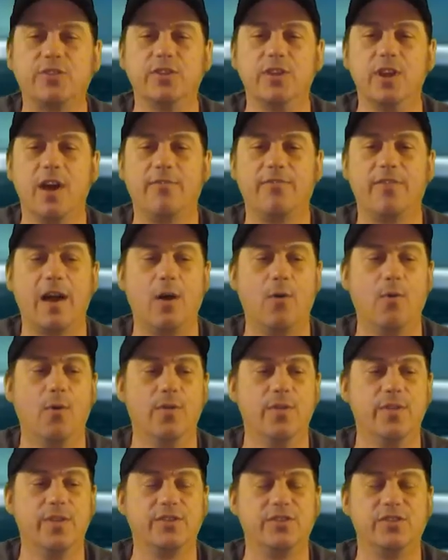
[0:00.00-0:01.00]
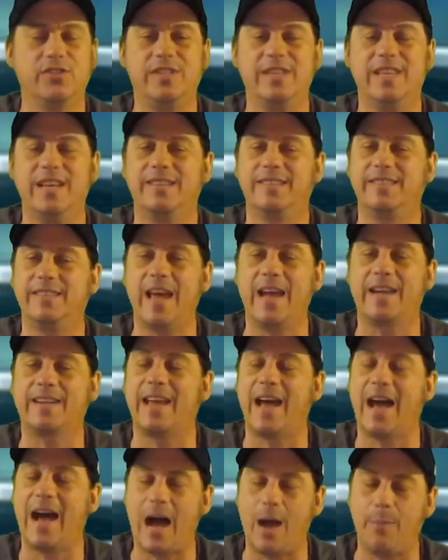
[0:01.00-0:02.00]
enough how this is the
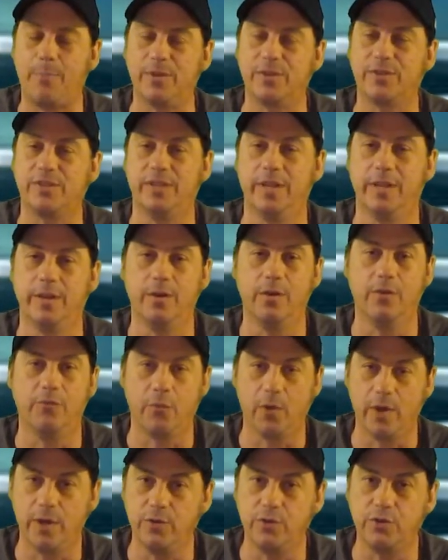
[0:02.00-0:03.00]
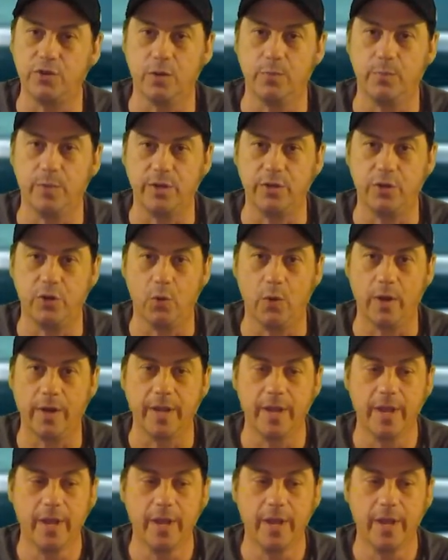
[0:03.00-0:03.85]
exact opposite of what you should be doing.